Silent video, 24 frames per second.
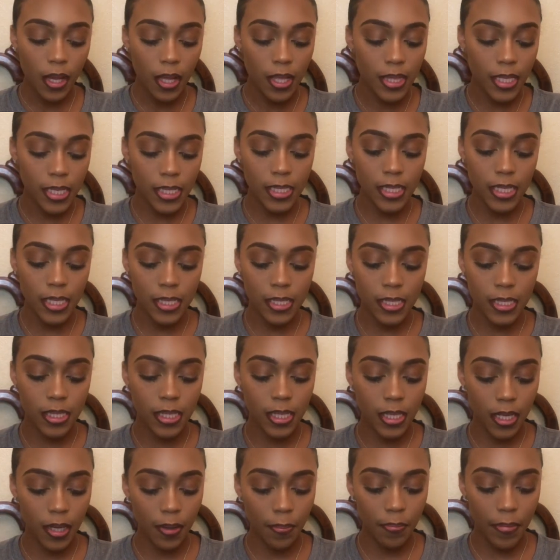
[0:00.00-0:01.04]
This is
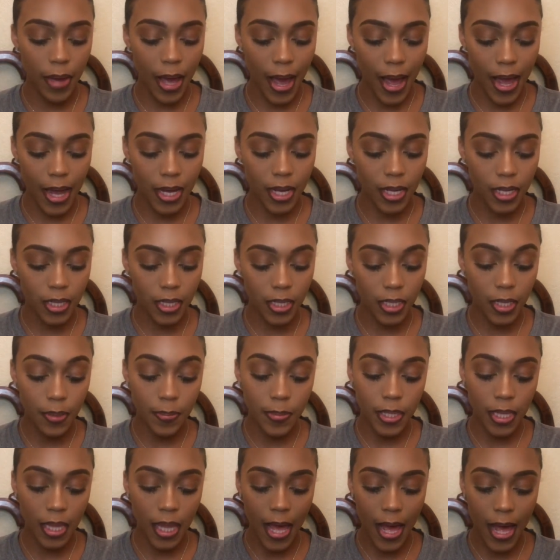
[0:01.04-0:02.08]
the MAC
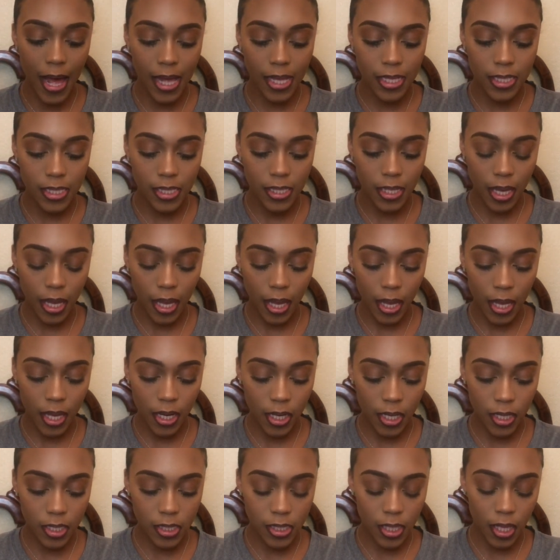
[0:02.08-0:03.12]
Lipglass,
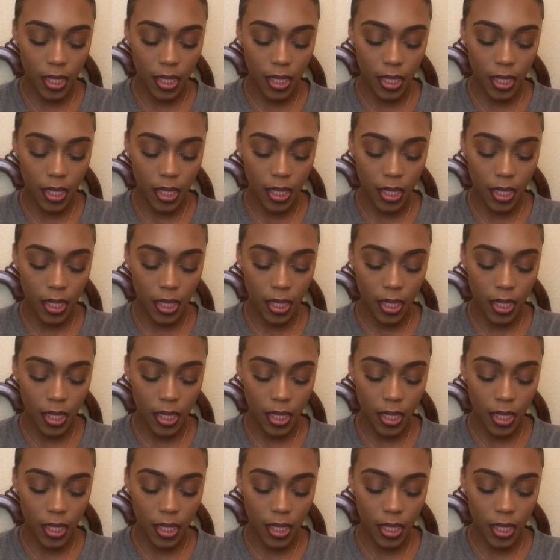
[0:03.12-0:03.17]
and it's